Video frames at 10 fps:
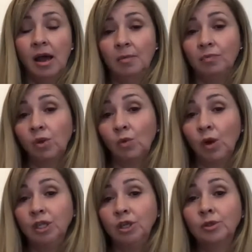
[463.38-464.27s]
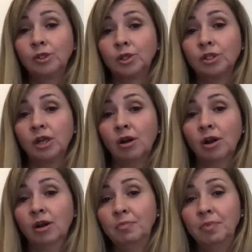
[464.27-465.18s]
when users
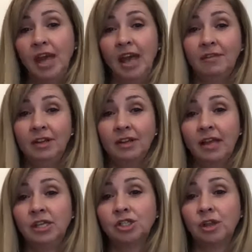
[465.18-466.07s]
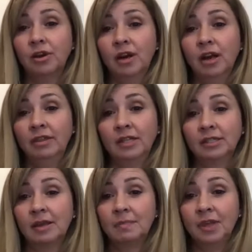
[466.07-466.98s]
are behaving like each other and then
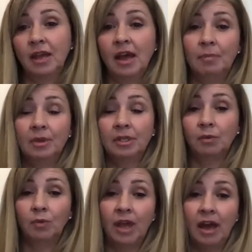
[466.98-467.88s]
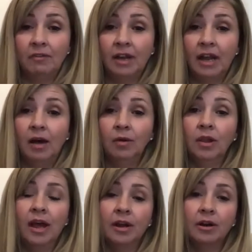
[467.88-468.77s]
something happens and we have an outlier.
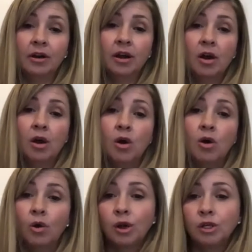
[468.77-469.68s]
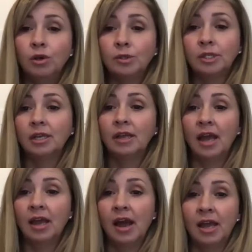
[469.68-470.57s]
Or using
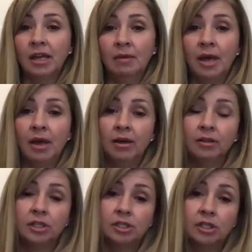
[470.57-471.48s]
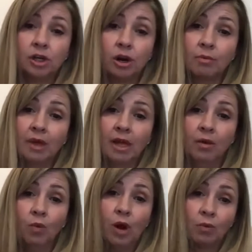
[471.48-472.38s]
AI and ML to determine
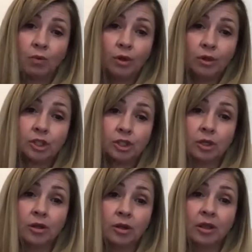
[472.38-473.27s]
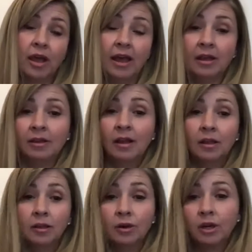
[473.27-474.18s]
what roles should look like,
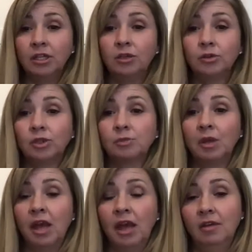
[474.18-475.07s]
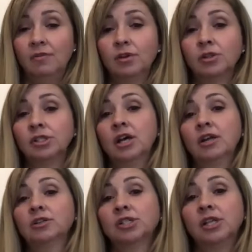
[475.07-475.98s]
learning users' behaviors to
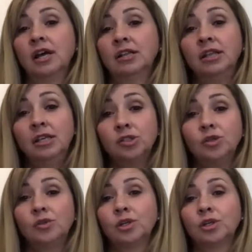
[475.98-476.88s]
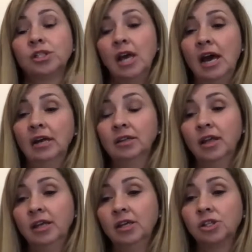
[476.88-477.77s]
understand these users act
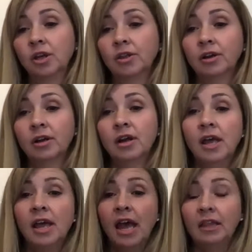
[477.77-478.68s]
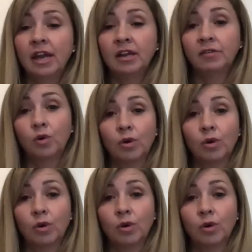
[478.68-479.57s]
like each other. And then, of course, threat